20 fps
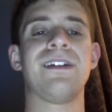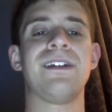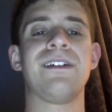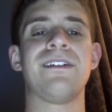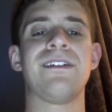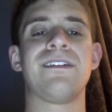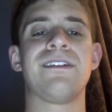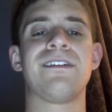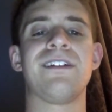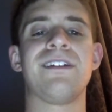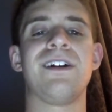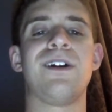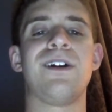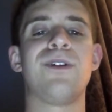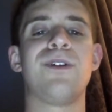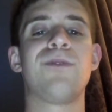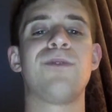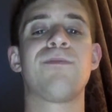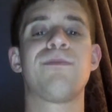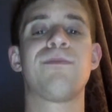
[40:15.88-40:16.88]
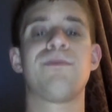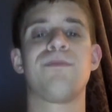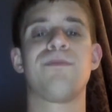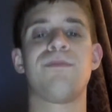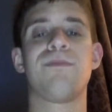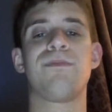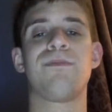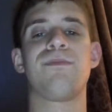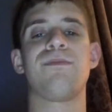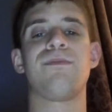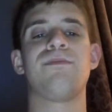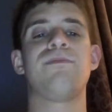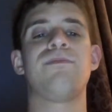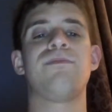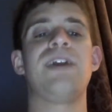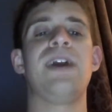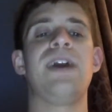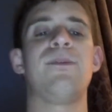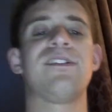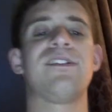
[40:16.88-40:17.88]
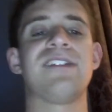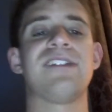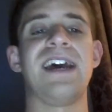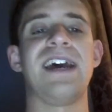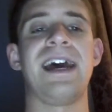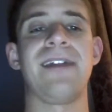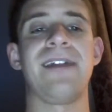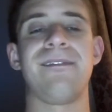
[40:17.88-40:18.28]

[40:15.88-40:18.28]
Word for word: So that was that.